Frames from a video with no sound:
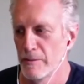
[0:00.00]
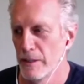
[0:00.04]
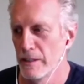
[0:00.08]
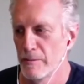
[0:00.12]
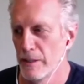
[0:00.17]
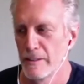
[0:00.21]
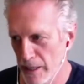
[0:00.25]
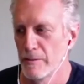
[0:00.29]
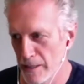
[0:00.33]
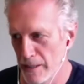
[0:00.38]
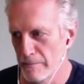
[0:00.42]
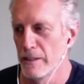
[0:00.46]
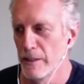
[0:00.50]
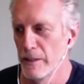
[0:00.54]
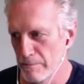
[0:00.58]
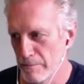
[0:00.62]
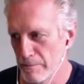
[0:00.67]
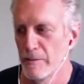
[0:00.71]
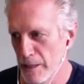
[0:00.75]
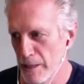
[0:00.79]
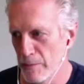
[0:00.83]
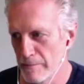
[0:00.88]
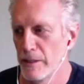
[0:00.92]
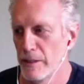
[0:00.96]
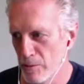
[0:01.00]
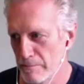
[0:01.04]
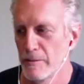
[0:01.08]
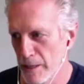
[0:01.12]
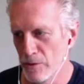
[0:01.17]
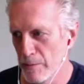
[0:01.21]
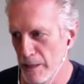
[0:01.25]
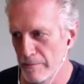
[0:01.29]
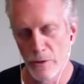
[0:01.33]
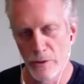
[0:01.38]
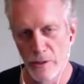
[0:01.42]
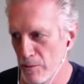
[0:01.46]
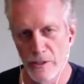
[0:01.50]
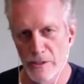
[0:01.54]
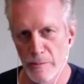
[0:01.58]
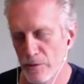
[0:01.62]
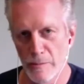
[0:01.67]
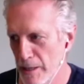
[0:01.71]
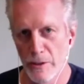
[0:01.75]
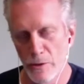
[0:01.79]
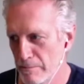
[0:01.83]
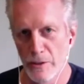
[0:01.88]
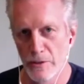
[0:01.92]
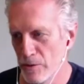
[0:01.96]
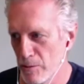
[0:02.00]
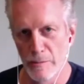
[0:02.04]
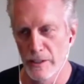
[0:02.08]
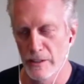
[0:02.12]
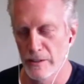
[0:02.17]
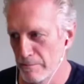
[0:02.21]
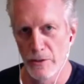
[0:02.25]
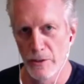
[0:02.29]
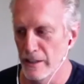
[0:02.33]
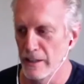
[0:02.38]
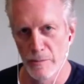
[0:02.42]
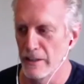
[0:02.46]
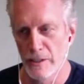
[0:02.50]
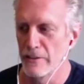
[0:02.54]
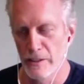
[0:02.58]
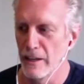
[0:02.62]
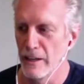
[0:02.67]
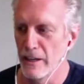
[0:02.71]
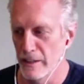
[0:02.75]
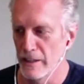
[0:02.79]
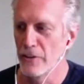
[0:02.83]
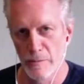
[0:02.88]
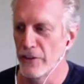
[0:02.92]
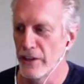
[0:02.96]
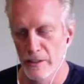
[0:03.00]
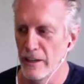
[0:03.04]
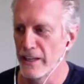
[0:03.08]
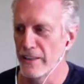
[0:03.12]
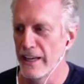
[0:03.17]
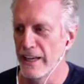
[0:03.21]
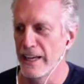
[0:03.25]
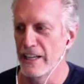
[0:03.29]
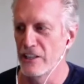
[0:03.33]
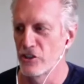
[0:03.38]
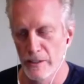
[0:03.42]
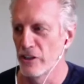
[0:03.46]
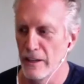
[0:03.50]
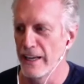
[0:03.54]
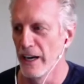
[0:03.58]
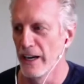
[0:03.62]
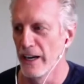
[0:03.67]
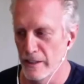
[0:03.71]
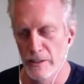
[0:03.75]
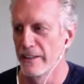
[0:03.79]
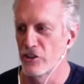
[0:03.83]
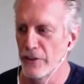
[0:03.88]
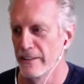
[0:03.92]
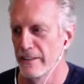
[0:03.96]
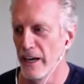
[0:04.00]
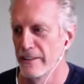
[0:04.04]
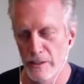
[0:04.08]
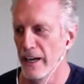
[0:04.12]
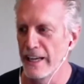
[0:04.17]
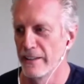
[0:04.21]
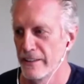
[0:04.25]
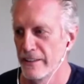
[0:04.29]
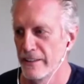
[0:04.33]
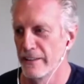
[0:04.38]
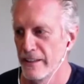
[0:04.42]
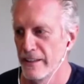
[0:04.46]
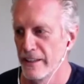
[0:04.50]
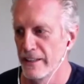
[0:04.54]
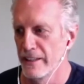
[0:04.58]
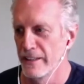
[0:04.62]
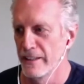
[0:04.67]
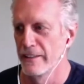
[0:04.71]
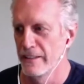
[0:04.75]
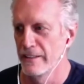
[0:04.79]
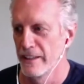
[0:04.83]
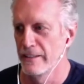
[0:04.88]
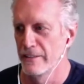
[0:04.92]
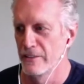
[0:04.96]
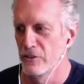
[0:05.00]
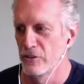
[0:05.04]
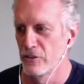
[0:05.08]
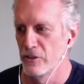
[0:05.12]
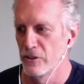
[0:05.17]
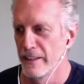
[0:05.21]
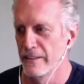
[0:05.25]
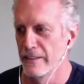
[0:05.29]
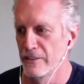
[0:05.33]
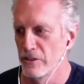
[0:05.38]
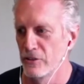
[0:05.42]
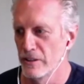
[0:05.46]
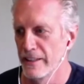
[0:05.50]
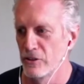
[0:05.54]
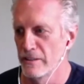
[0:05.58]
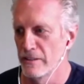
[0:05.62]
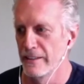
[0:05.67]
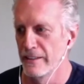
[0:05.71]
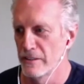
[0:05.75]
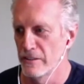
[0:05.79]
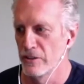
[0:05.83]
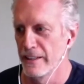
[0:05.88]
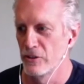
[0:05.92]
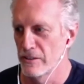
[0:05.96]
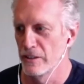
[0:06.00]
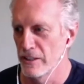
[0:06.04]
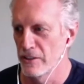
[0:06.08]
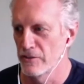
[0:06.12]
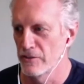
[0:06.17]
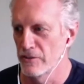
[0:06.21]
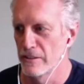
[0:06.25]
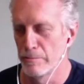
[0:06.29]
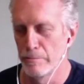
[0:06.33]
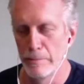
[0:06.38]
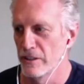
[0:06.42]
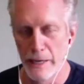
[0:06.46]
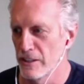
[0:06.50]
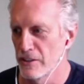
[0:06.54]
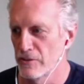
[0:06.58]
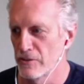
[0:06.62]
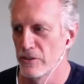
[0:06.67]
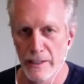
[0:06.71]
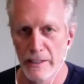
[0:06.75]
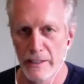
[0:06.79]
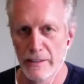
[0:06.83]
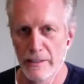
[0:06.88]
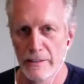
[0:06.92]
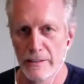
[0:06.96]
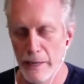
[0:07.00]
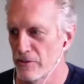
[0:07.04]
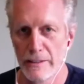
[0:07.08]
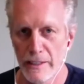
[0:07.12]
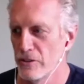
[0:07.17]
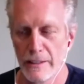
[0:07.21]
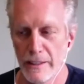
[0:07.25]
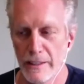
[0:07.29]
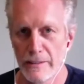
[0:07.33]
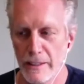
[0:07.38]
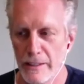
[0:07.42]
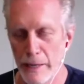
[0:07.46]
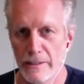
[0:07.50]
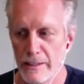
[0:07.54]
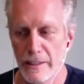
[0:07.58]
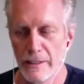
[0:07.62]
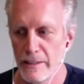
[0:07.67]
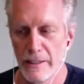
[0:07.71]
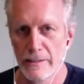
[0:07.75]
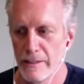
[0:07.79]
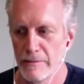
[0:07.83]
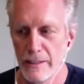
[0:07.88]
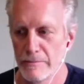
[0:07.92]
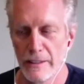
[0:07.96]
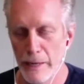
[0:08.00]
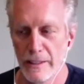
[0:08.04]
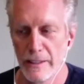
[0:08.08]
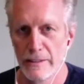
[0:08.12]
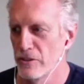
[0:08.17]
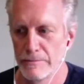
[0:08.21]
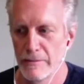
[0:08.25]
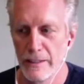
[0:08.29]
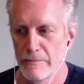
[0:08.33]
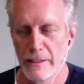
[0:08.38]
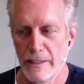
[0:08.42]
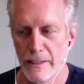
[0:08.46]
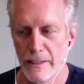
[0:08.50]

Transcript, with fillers: about it, maybe you move towards some of those things. And I'll I'll take that shot than choosing to just bury it. And um, by